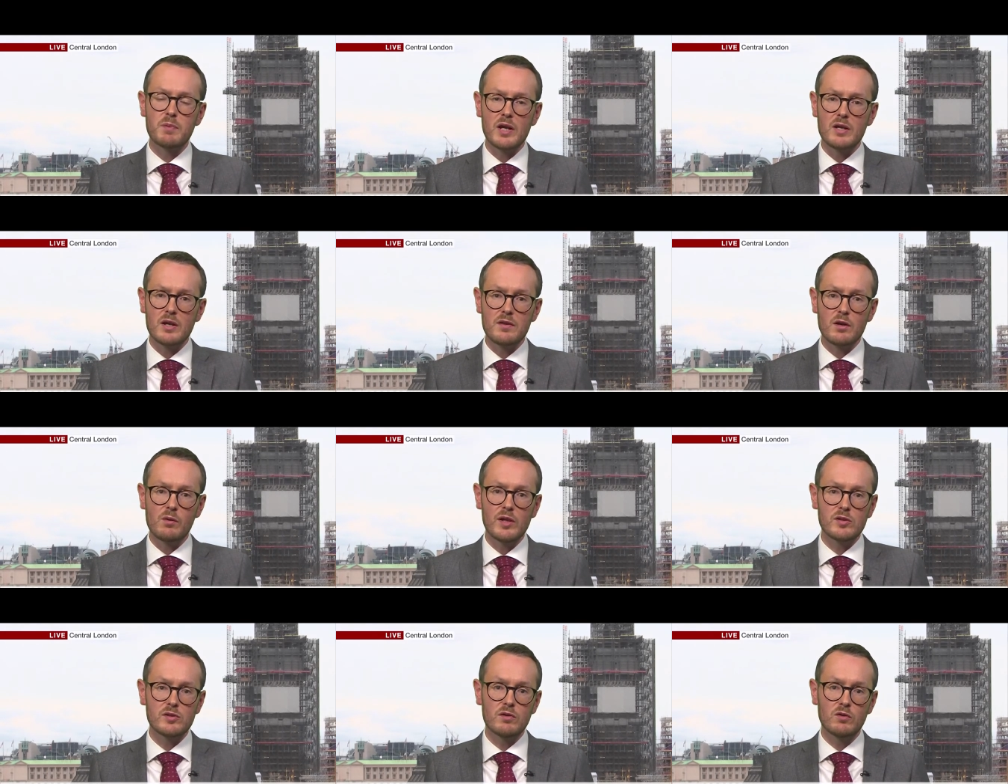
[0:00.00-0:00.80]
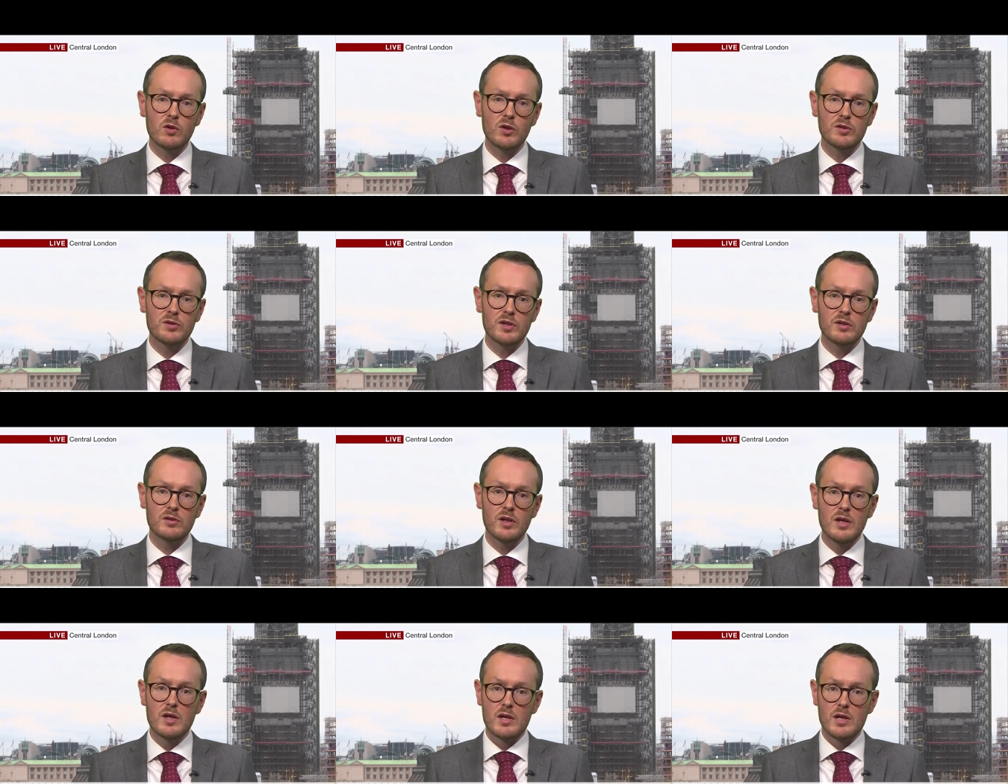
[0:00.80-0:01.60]
But another question, of course,
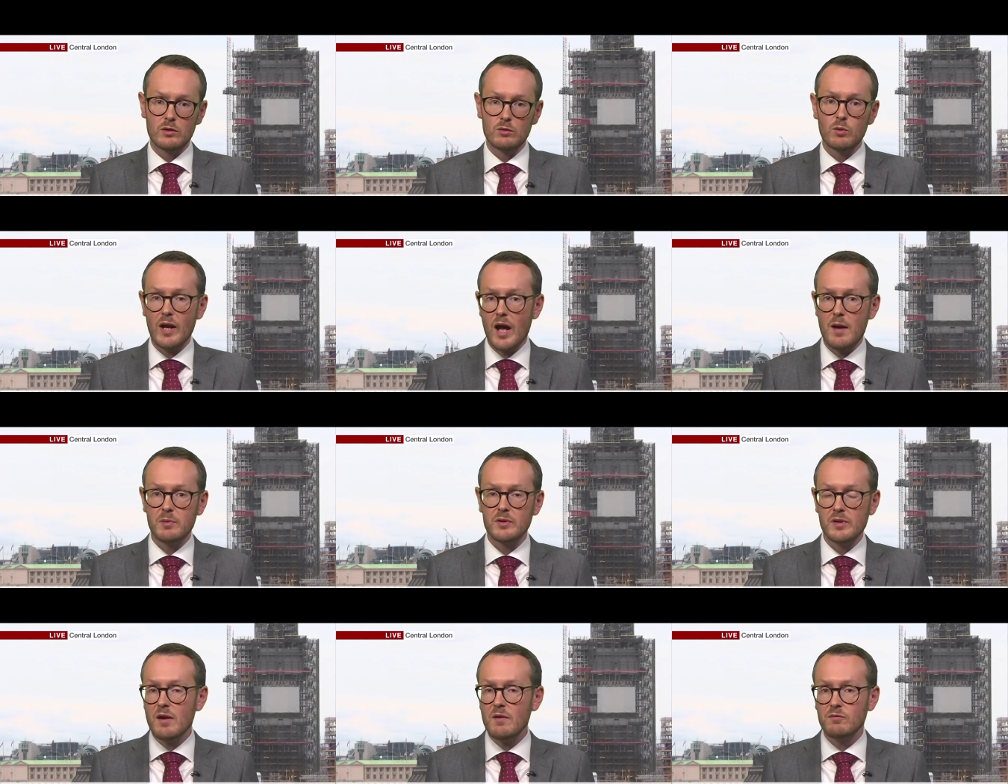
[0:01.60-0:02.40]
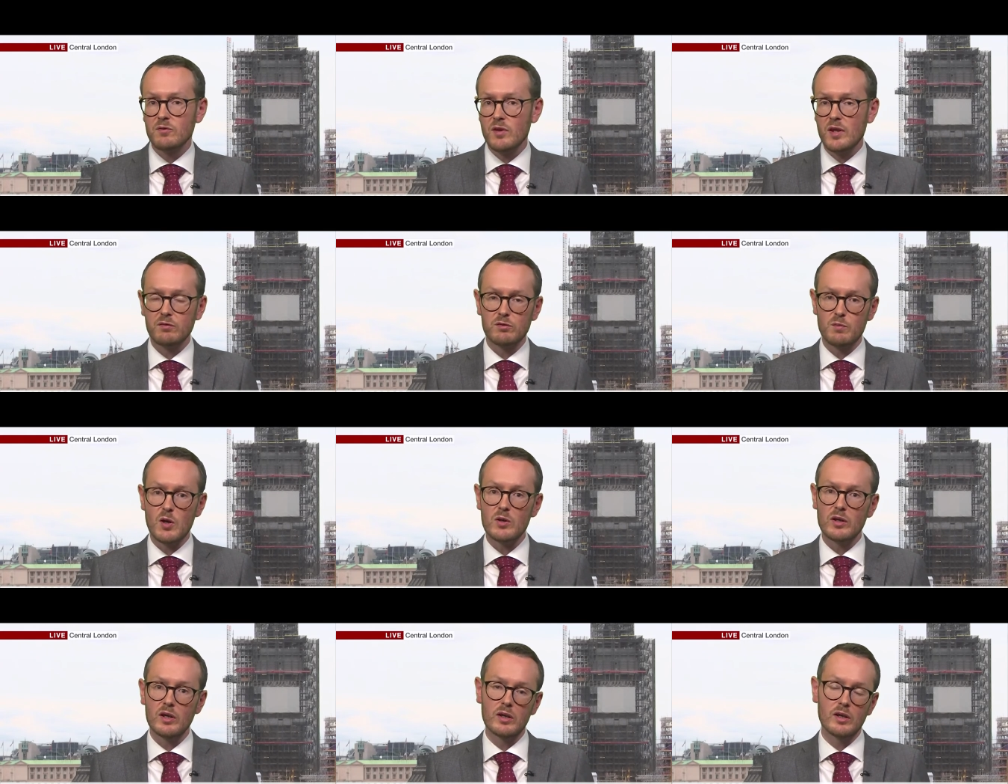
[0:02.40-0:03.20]
is, is what happens after they've
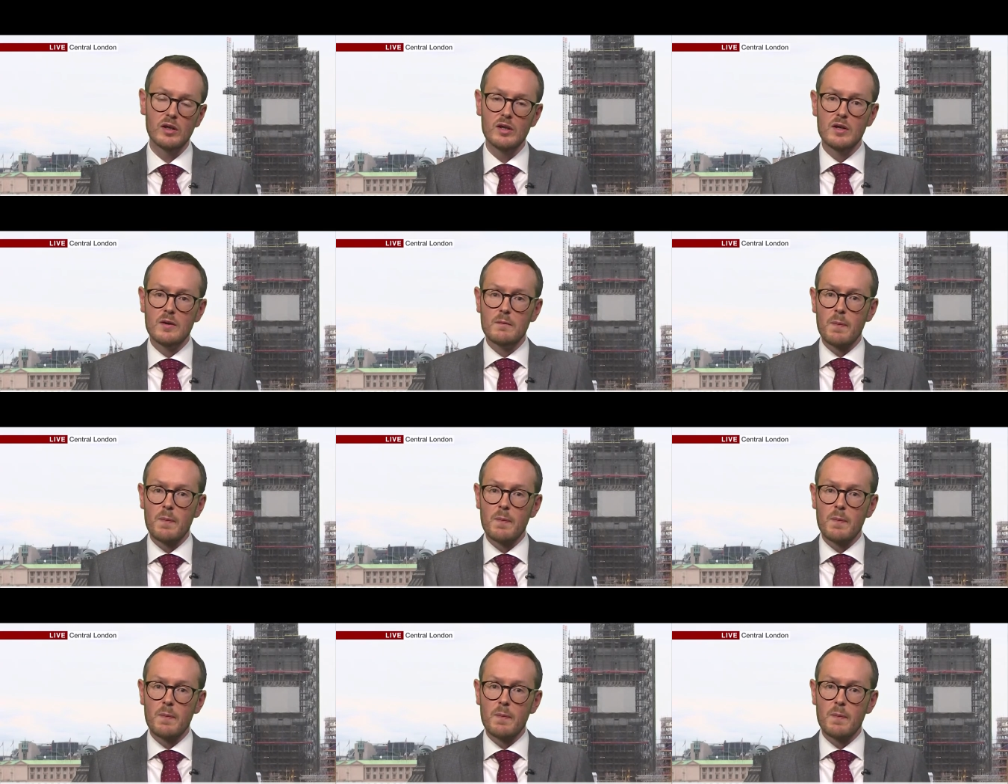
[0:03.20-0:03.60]
spoken.